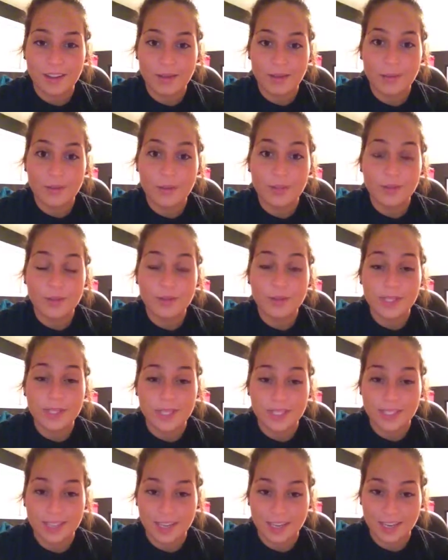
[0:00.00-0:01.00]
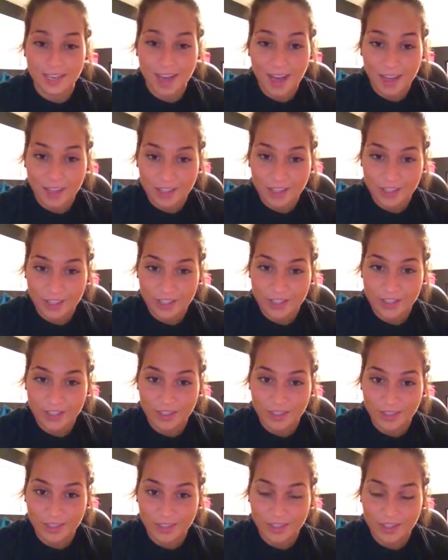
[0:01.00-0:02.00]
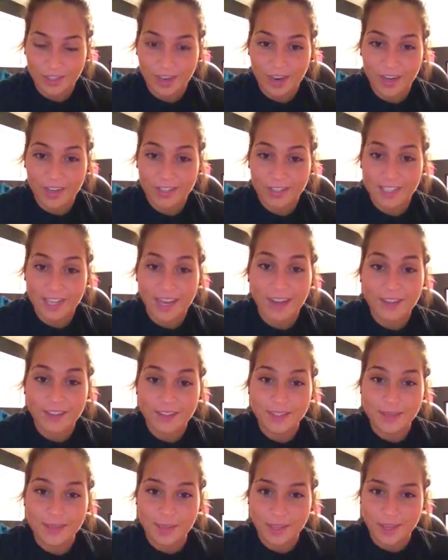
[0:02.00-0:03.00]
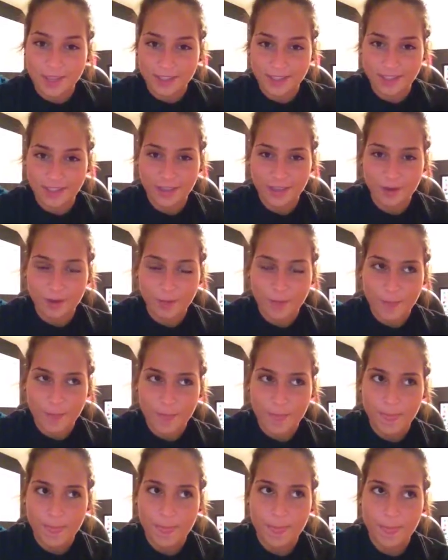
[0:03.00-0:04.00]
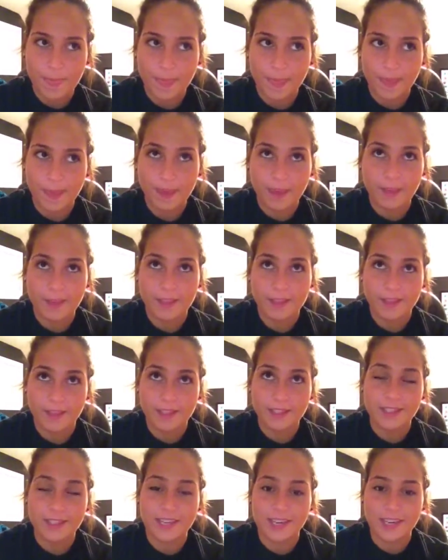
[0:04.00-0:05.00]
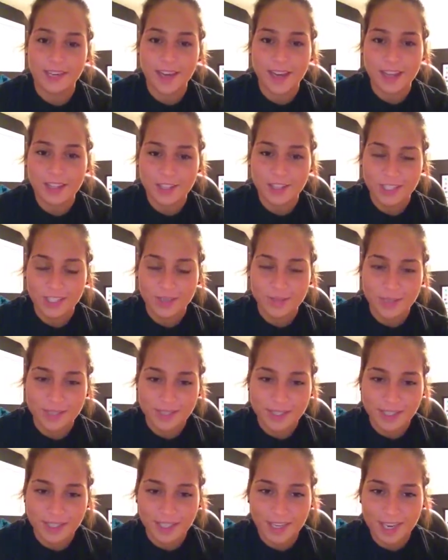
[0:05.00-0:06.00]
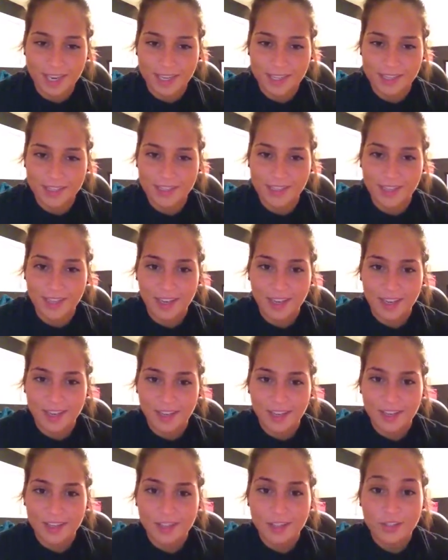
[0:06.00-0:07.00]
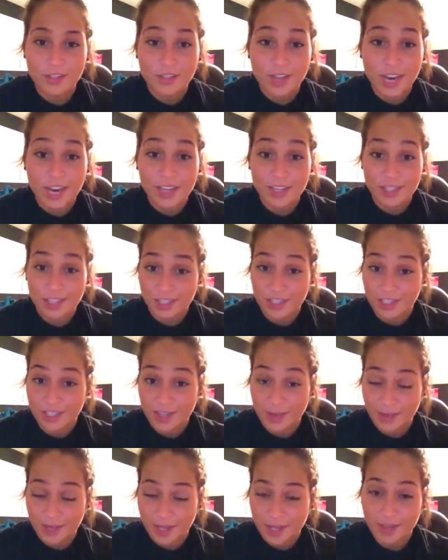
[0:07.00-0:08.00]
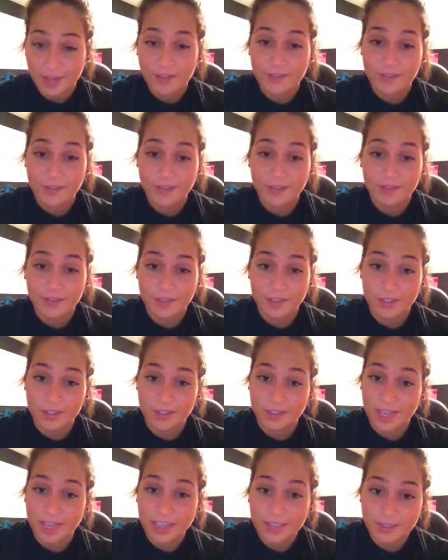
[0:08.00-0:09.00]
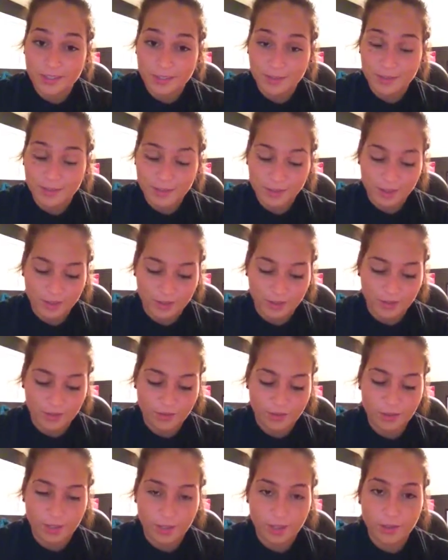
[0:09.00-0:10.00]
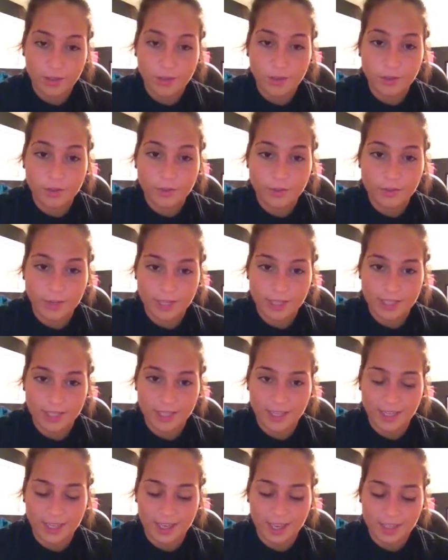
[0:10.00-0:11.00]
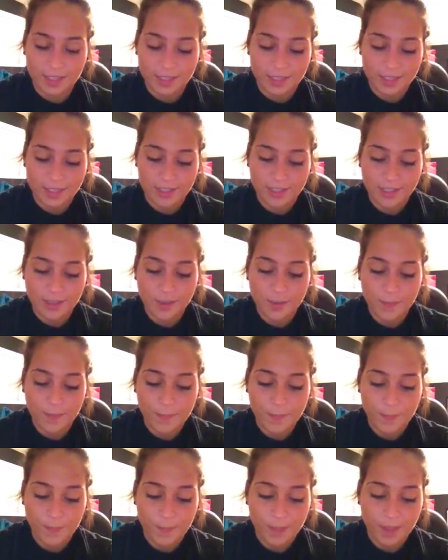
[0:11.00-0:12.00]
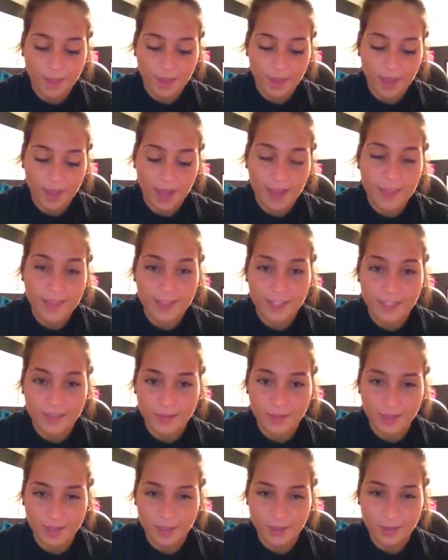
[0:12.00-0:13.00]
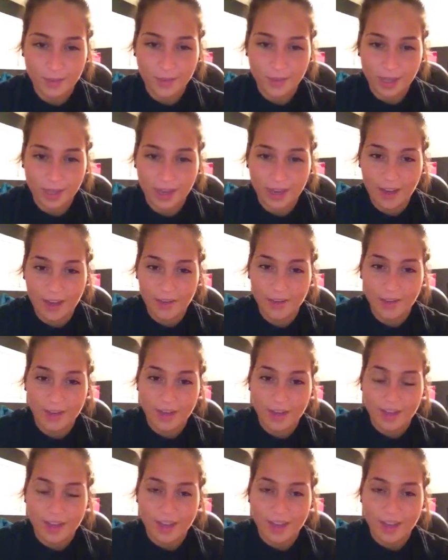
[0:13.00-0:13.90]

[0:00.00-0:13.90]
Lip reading: using technology to learn ourselves, but also this technology can be seen as strategies that we can use in our future classrooms to incorporate technology. So I think it's really cool how